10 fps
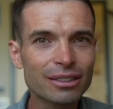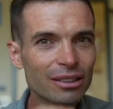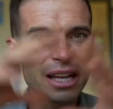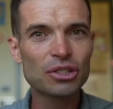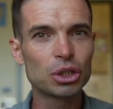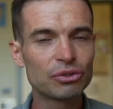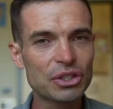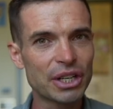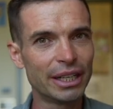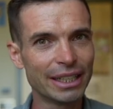less
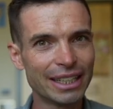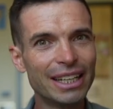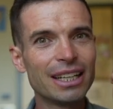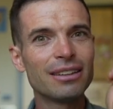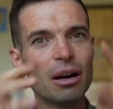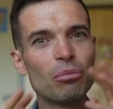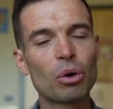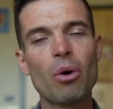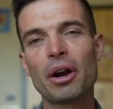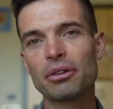surface area, let more
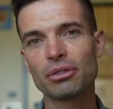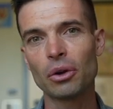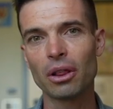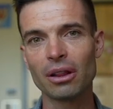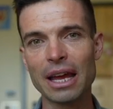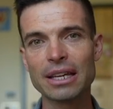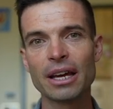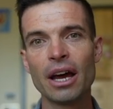water flow to the lake.